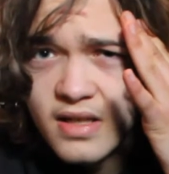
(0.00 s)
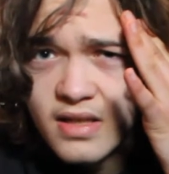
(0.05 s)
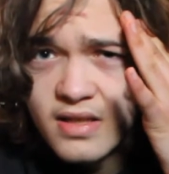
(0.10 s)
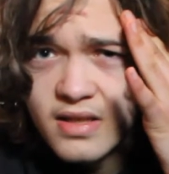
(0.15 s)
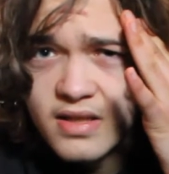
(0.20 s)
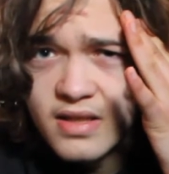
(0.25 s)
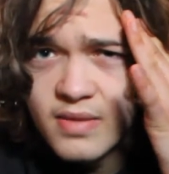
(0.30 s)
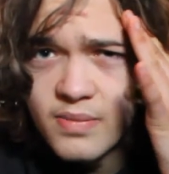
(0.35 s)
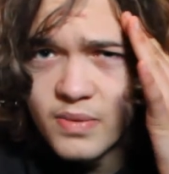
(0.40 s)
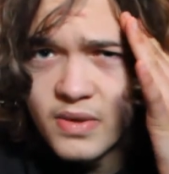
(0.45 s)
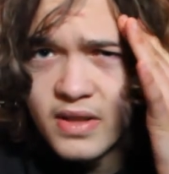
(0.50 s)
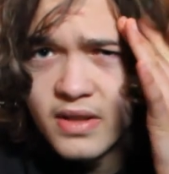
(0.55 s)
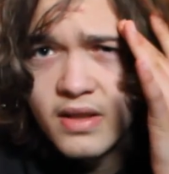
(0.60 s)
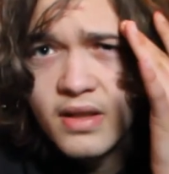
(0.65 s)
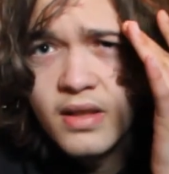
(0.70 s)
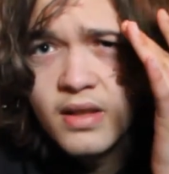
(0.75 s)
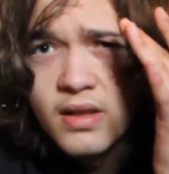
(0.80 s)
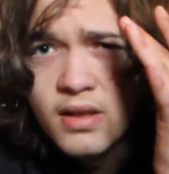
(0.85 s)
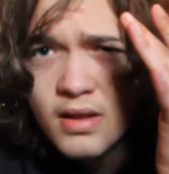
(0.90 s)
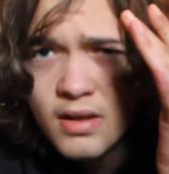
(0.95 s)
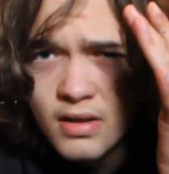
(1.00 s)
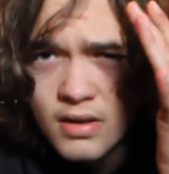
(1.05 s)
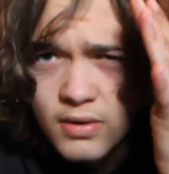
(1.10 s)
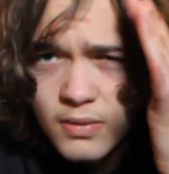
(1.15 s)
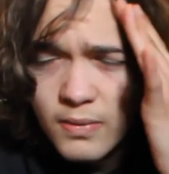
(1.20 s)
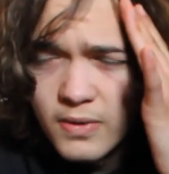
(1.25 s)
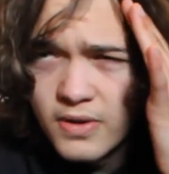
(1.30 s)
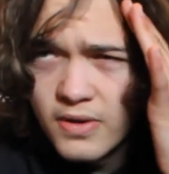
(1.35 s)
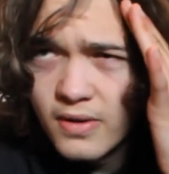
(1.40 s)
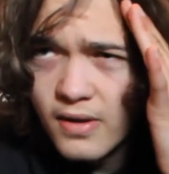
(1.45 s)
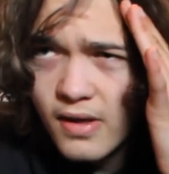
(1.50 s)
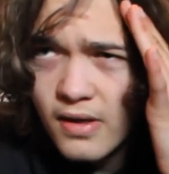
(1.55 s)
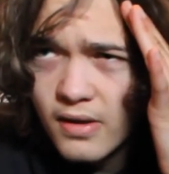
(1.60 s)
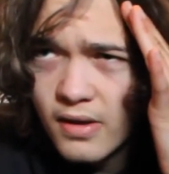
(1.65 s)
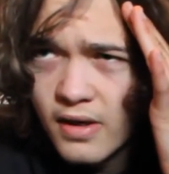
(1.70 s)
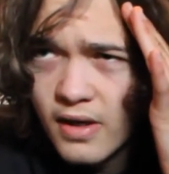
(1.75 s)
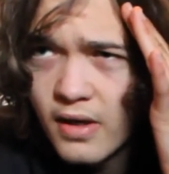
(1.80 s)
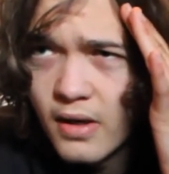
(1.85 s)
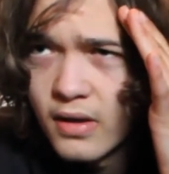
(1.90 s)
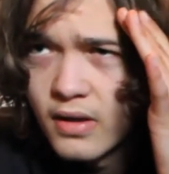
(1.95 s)
it seems like, when you get your
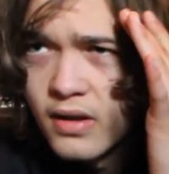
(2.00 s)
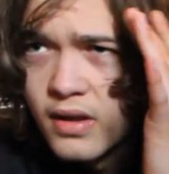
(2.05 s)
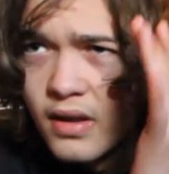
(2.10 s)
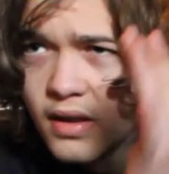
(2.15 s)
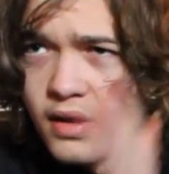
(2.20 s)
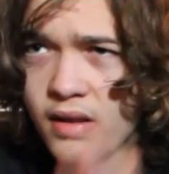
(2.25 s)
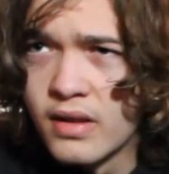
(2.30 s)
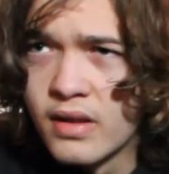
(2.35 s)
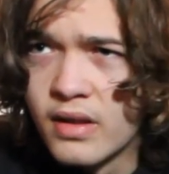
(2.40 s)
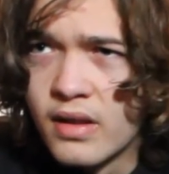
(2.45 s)
hair cut.